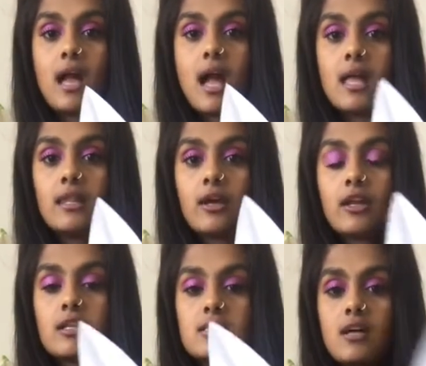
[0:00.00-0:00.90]
and they're
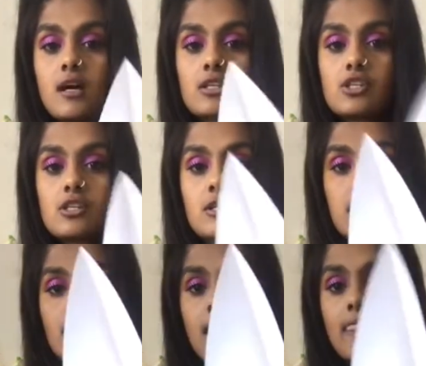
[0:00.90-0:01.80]
gonna touch
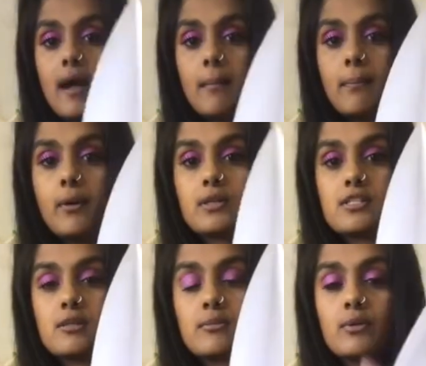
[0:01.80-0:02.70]
that
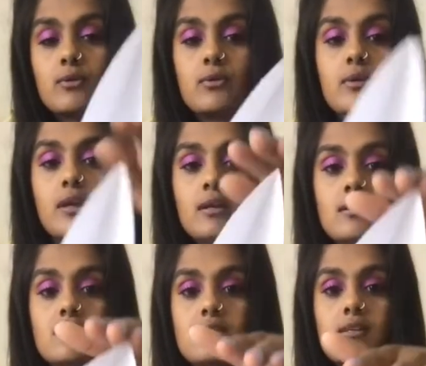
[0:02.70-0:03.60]
bottom corner.
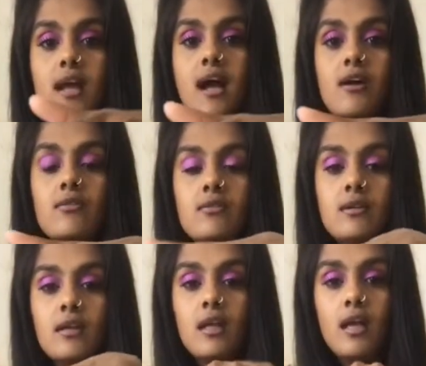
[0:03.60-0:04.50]
So now
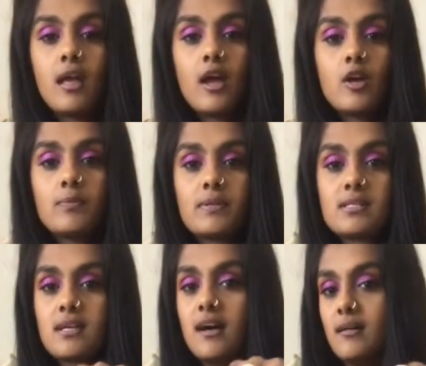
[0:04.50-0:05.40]
it
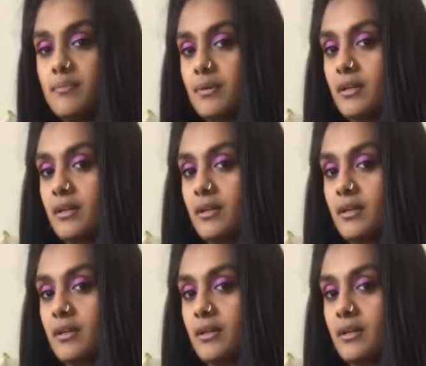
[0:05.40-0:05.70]
opens up